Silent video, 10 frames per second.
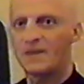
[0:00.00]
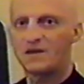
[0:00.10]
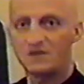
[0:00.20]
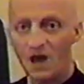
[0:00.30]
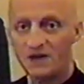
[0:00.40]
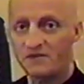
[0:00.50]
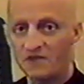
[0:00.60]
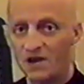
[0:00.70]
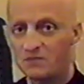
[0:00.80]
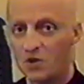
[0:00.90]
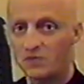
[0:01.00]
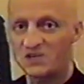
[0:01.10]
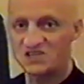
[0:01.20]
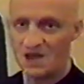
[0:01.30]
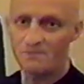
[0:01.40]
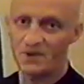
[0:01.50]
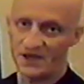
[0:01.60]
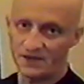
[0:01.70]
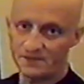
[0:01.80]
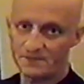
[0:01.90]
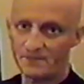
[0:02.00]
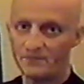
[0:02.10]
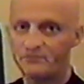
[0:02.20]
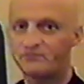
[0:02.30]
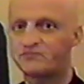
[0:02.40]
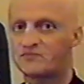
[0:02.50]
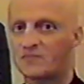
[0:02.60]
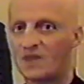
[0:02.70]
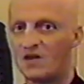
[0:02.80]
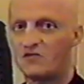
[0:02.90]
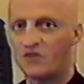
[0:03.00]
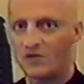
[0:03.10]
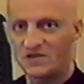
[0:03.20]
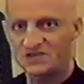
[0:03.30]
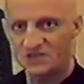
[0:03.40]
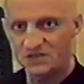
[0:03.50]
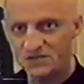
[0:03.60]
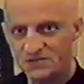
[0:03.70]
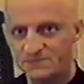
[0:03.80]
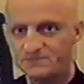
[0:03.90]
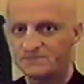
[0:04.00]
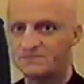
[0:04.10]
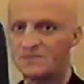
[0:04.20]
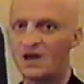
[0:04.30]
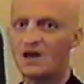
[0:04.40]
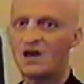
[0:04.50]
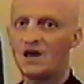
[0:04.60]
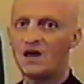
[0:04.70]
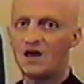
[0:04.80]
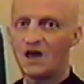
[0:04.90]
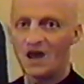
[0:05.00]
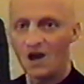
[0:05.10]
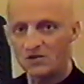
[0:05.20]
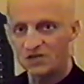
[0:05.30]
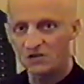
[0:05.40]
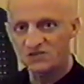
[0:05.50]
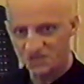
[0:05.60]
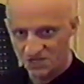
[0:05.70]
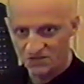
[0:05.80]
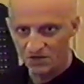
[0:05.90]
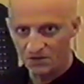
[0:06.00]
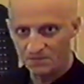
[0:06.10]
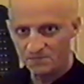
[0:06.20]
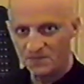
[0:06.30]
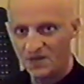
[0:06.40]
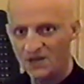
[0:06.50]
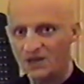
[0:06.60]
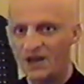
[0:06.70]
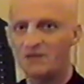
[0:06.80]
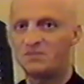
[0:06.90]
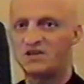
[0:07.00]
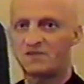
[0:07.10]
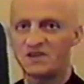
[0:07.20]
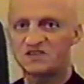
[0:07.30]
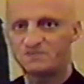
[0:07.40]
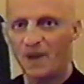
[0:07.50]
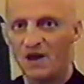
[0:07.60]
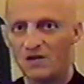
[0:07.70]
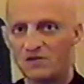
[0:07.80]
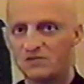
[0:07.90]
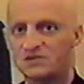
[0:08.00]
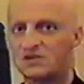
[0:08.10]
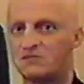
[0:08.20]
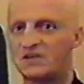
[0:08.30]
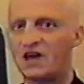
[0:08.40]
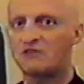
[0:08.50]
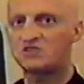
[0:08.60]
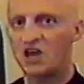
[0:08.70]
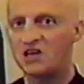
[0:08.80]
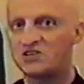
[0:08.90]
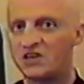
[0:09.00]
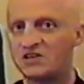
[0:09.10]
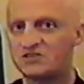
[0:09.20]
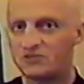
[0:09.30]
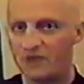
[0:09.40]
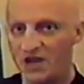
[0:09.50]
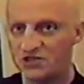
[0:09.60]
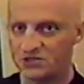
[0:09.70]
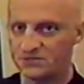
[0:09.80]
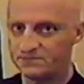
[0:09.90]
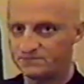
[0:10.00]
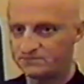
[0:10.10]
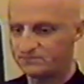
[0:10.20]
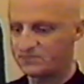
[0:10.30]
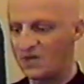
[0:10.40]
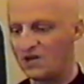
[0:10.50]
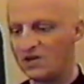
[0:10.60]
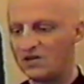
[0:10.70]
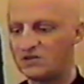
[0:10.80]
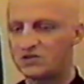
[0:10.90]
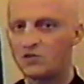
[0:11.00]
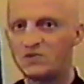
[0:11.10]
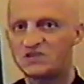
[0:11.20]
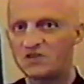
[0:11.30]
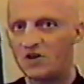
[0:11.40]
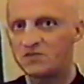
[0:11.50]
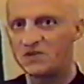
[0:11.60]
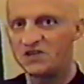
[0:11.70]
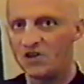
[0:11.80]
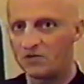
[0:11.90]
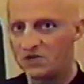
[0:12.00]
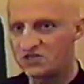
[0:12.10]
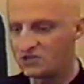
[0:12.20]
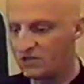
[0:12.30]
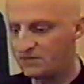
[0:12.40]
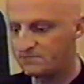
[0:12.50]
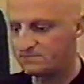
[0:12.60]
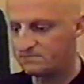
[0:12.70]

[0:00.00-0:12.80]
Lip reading: not available with sampling. For instance, an audio signal can be transposed without changing its duration. So we start with the original,